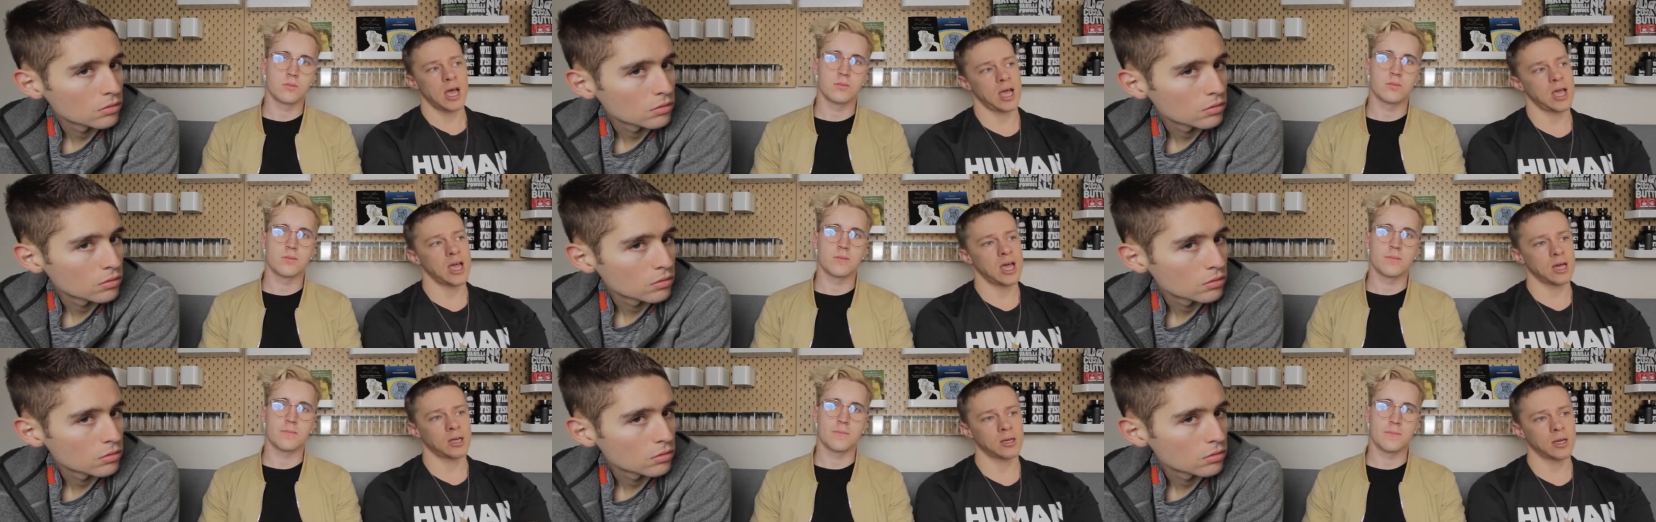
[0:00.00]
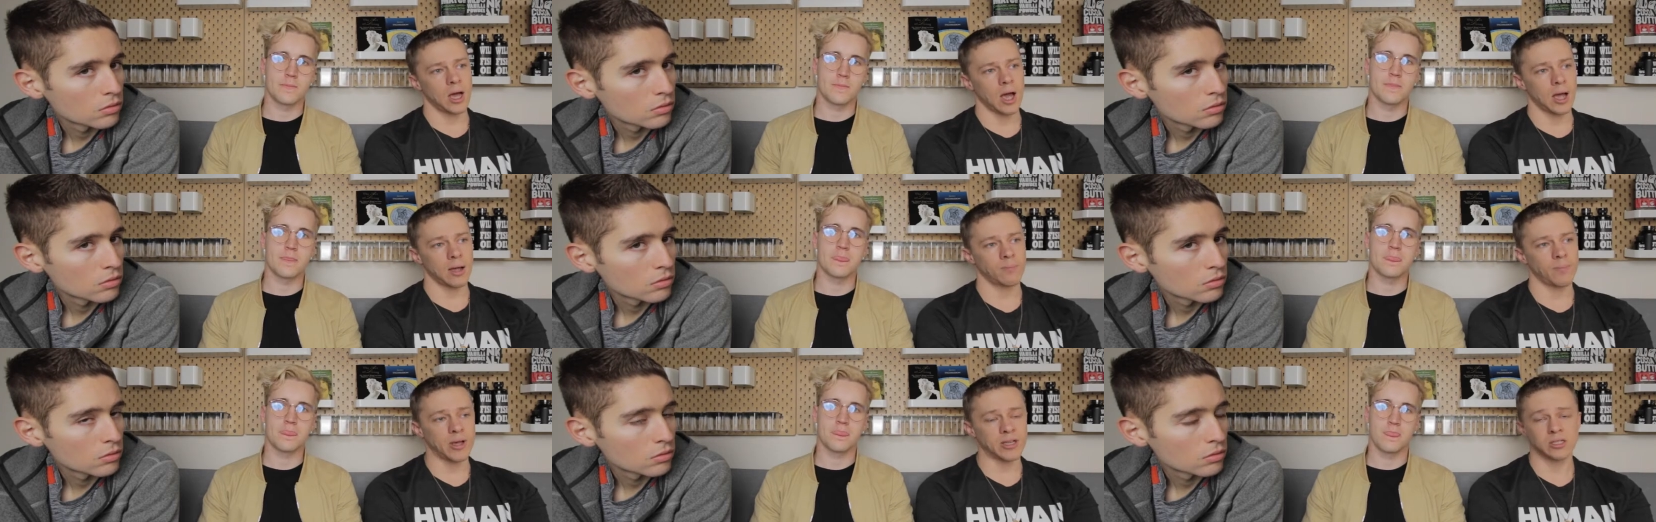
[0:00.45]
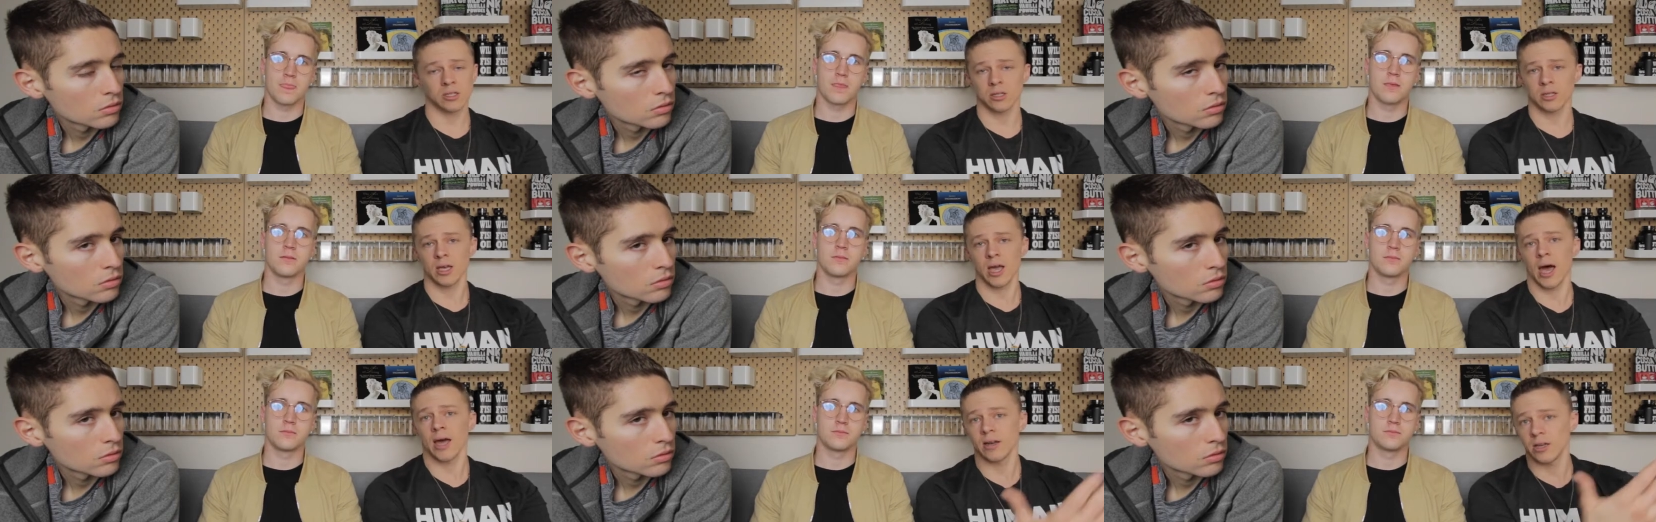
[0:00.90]
Speaker 1: And I
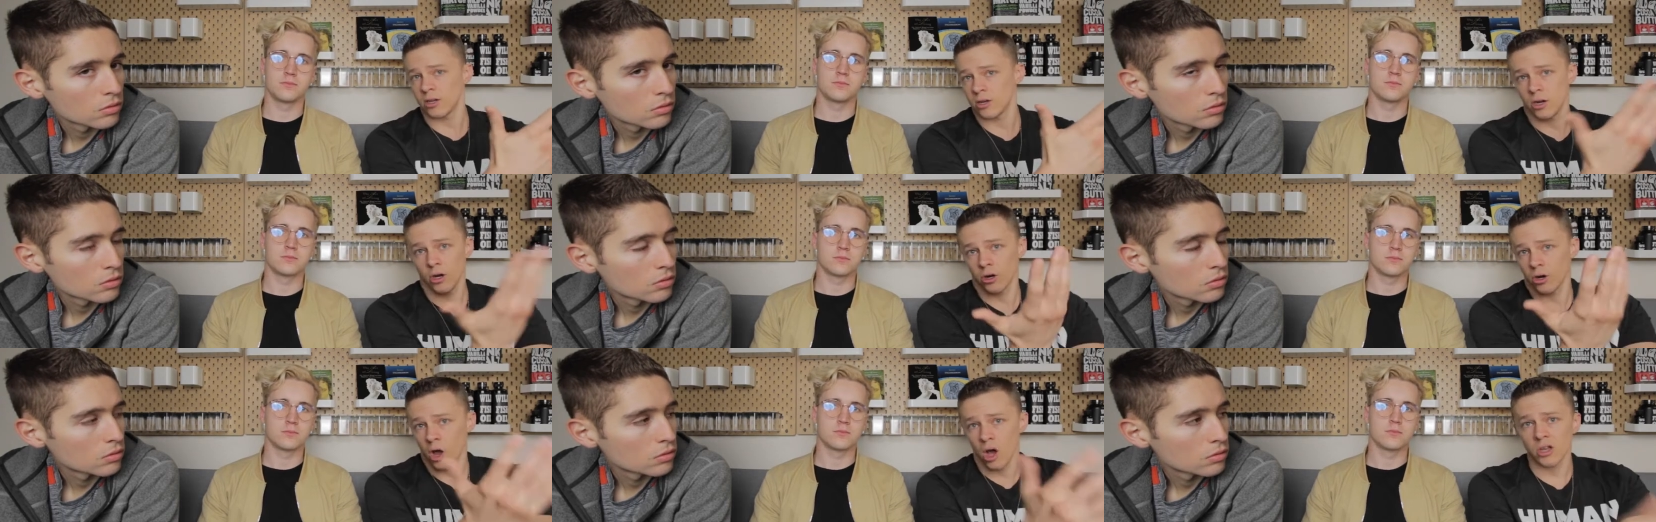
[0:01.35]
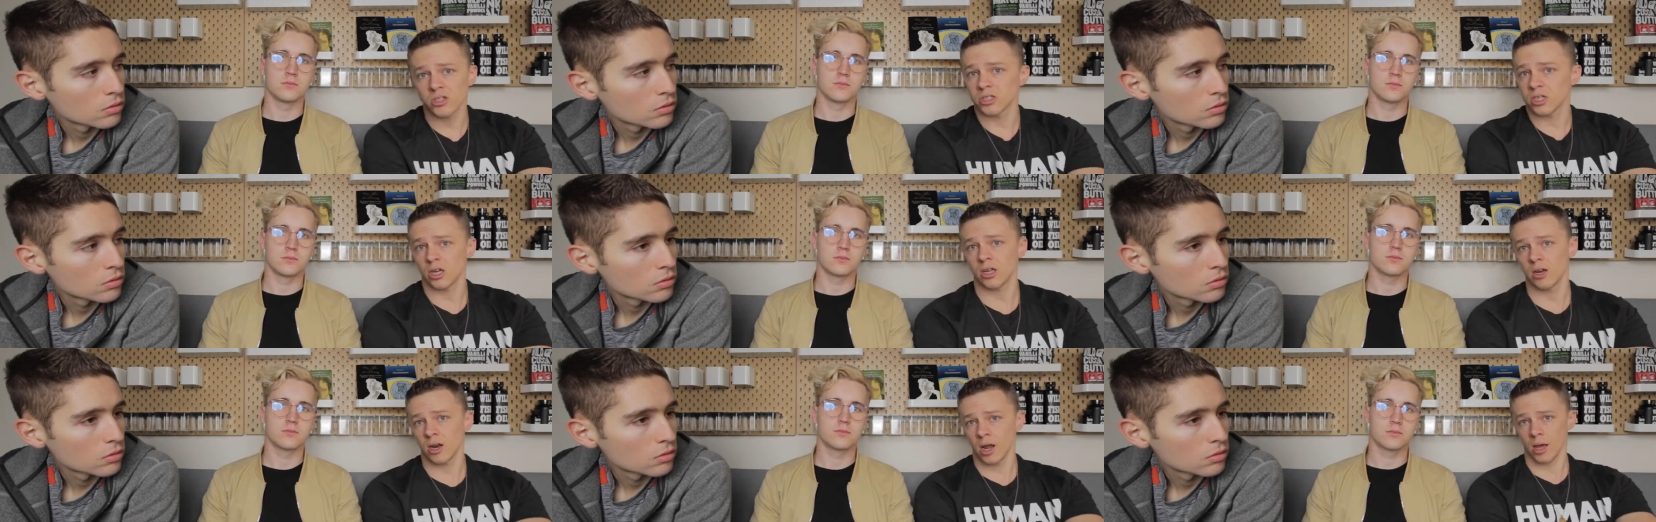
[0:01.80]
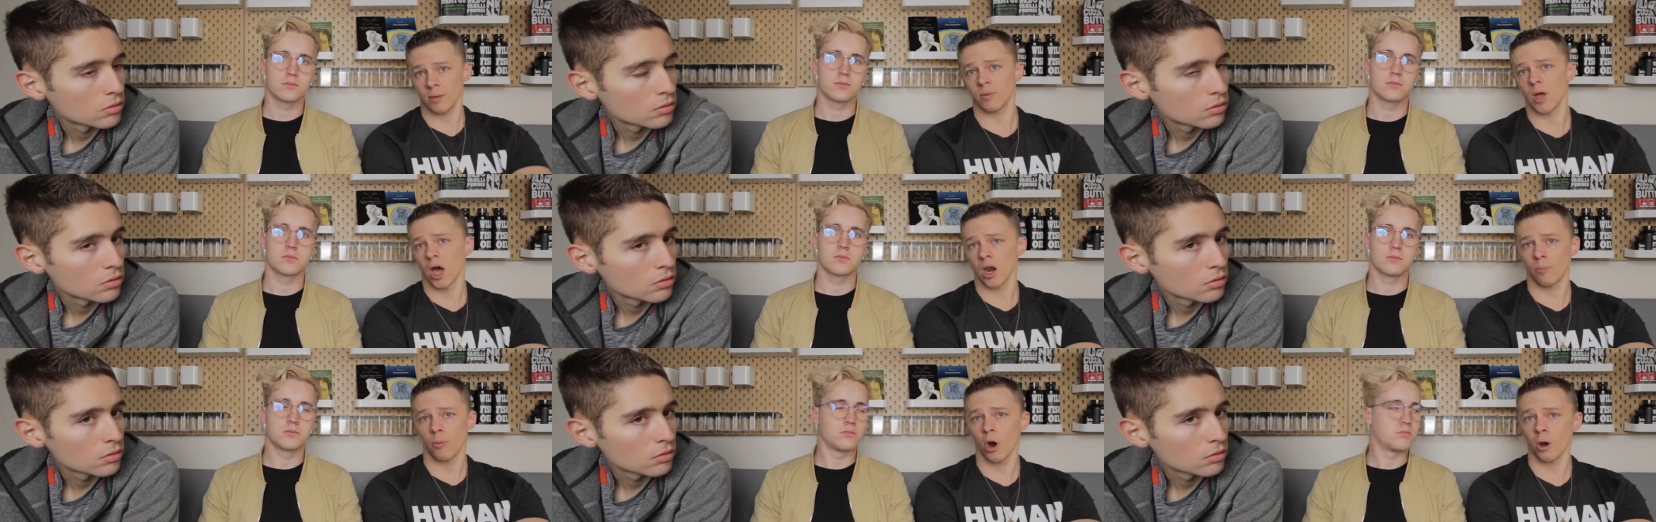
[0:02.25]
basically got here in Austin, and I
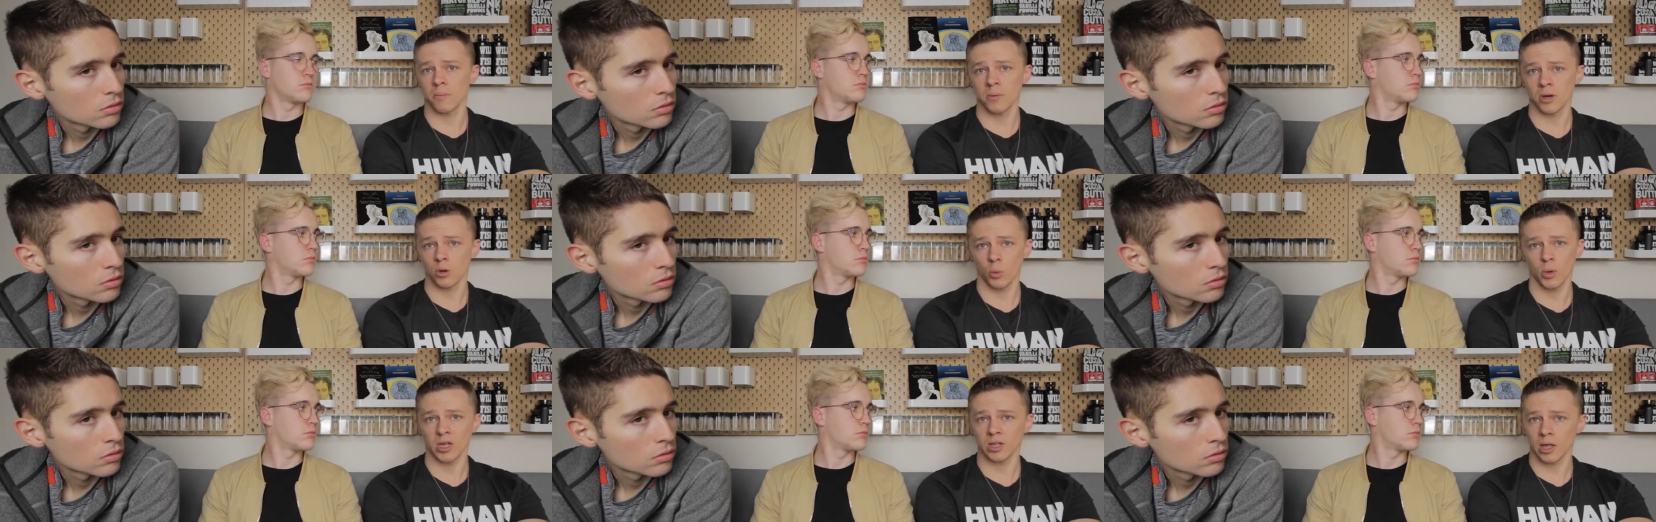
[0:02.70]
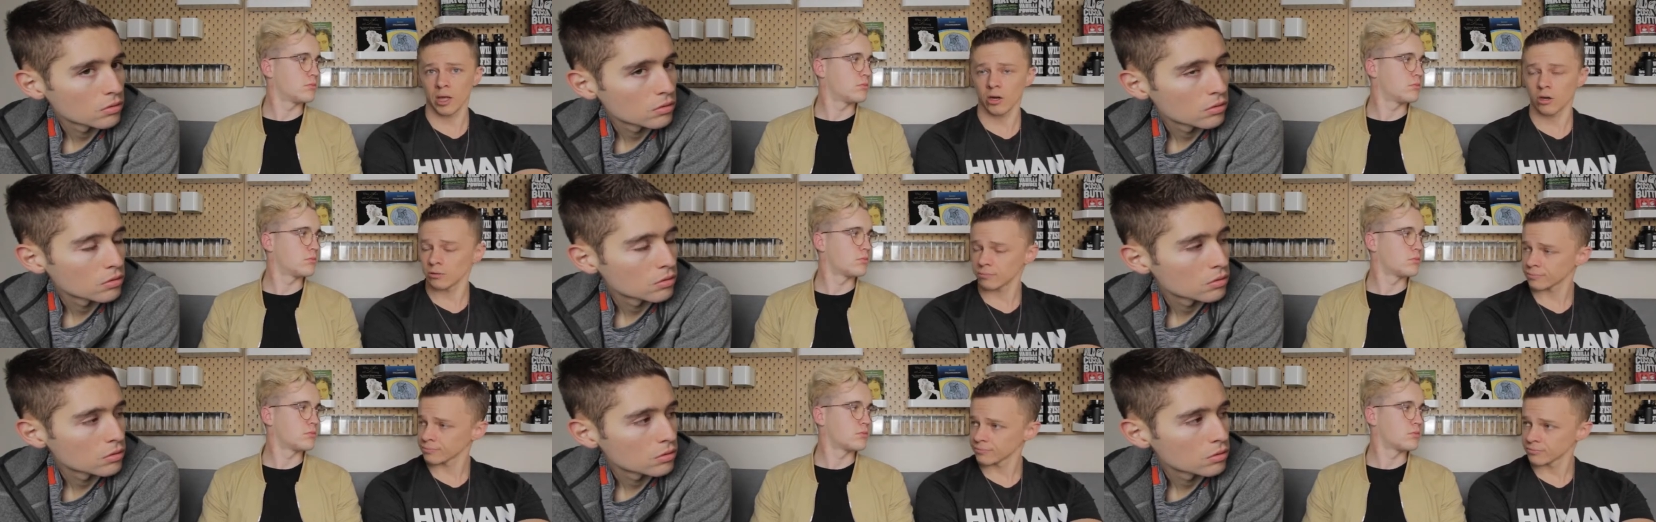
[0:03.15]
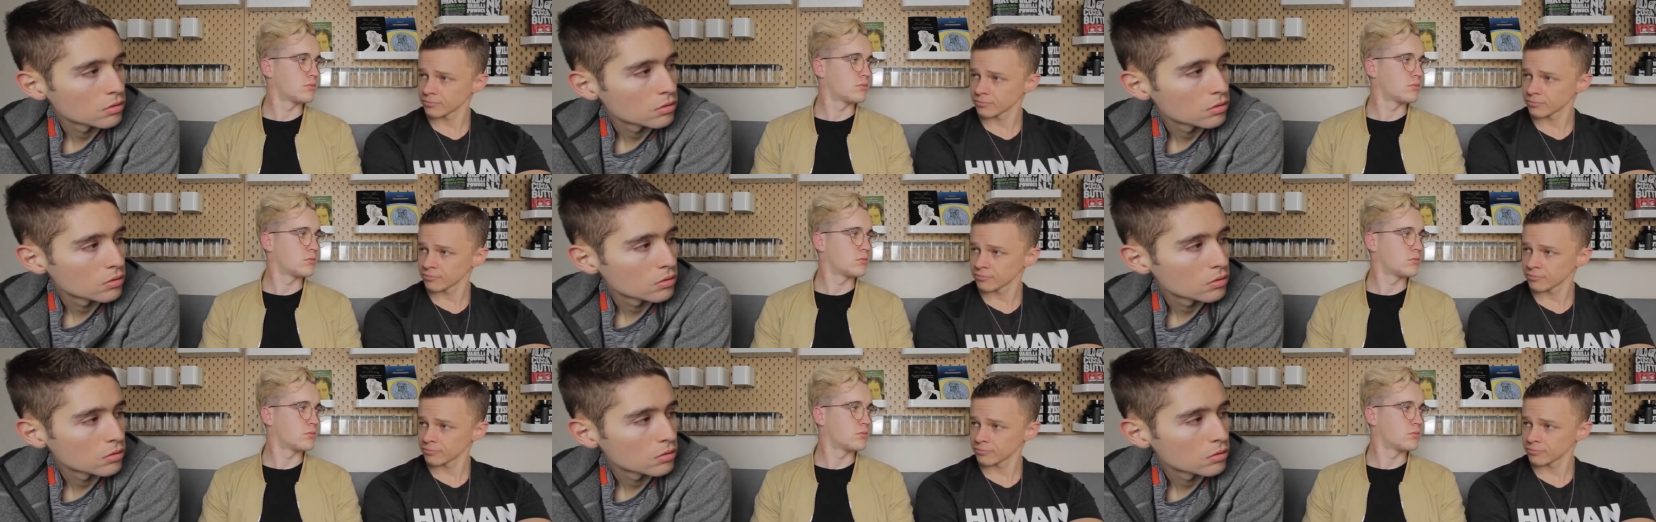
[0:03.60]
got an apartment a week later.